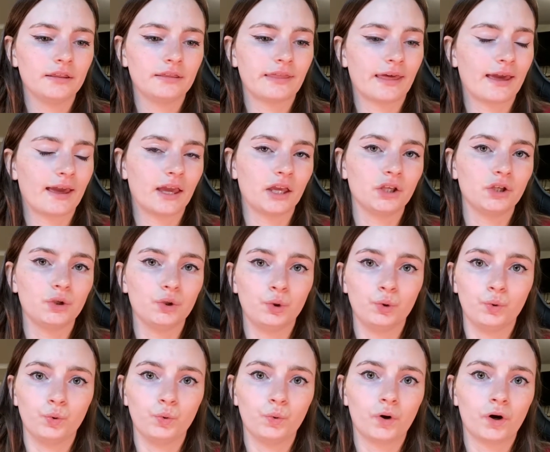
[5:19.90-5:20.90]
that
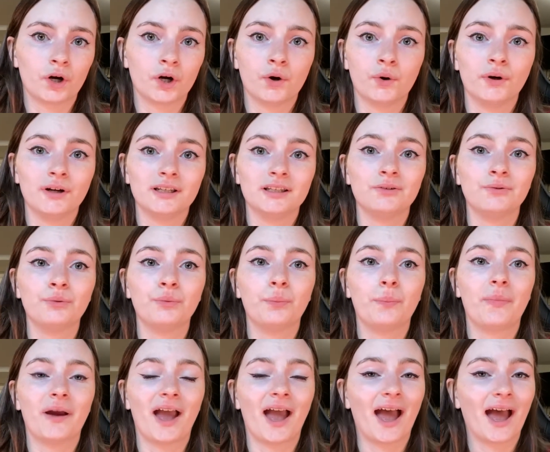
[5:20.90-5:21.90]
you are going to
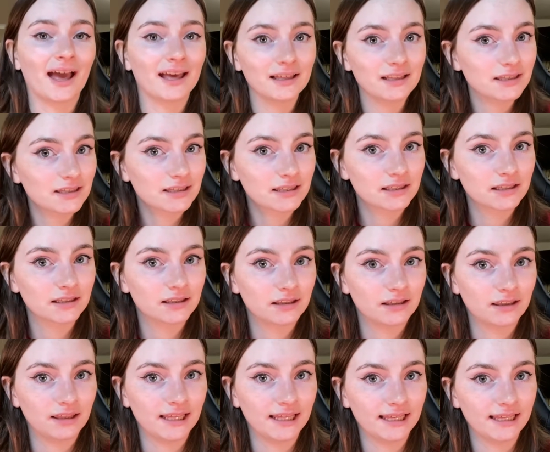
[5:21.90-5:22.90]
pass
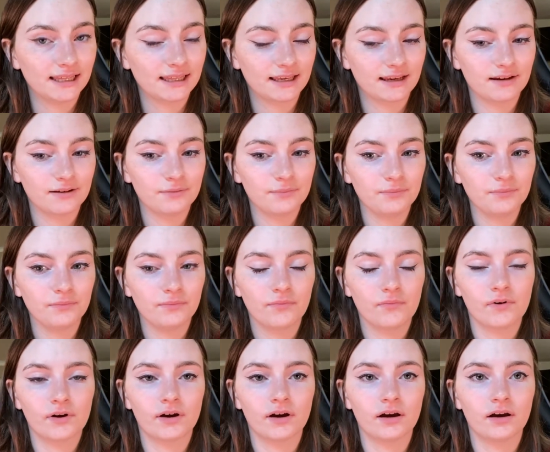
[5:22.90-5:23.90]
the exam.
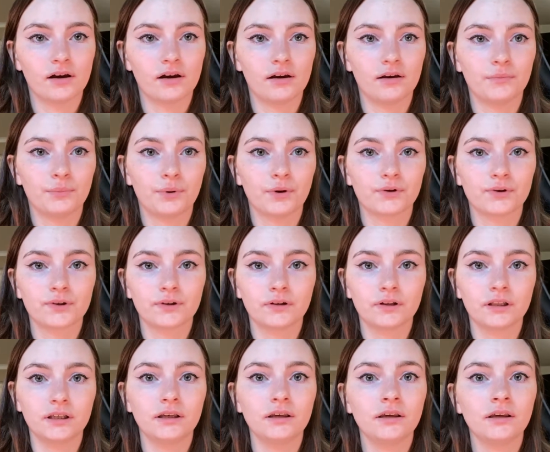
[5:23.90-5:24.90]

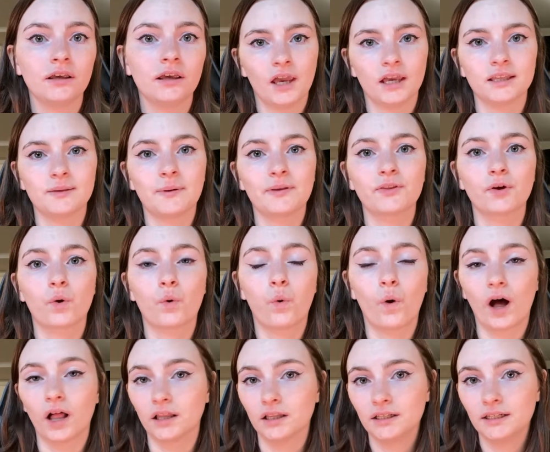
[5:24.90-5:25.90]
Personally, it's about the
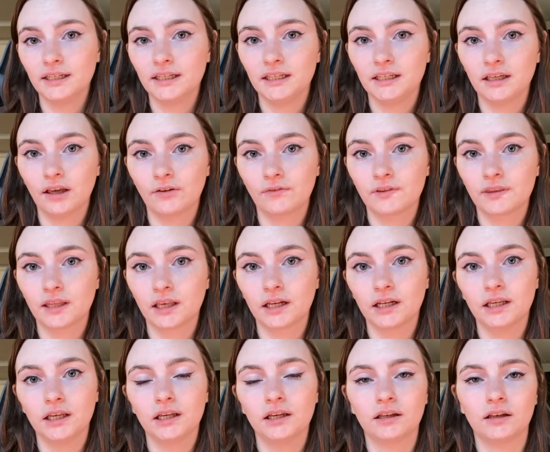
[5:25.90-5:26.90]
quality of
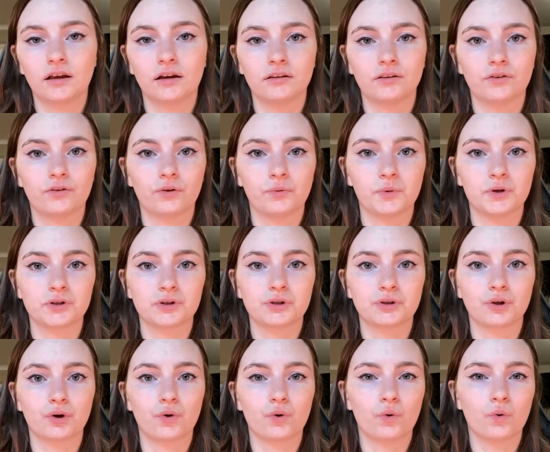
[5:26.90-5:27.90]
studying and not so much
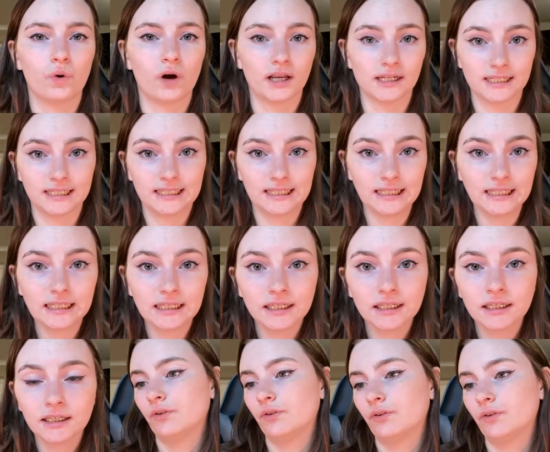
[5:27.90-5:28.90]
the
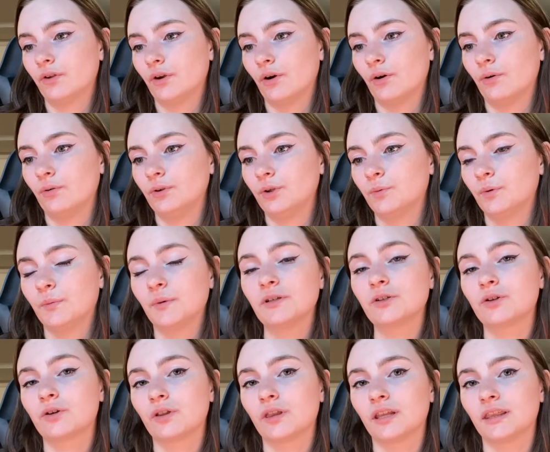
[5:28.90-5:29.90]
quantity. So you want to
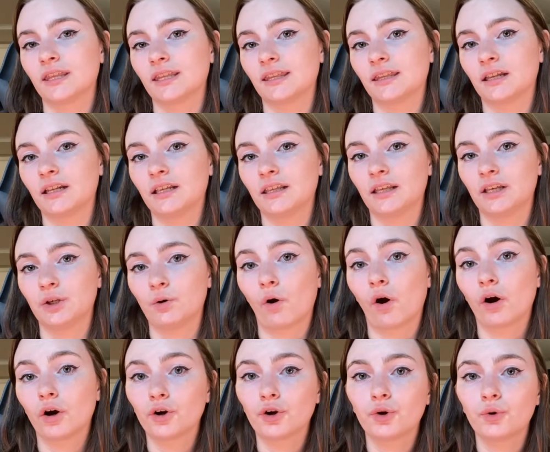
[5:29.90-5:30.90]
make sure that the studying that you
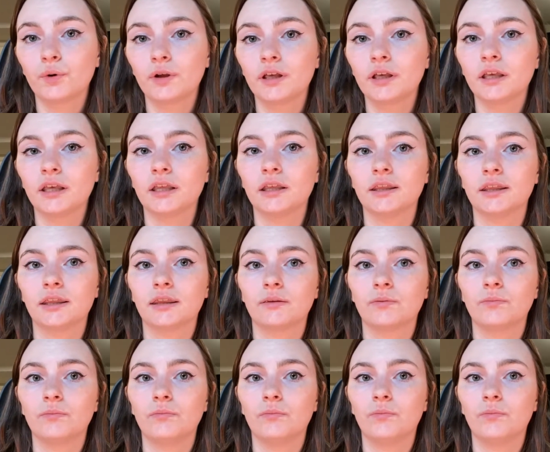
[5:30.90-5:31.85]
are doing is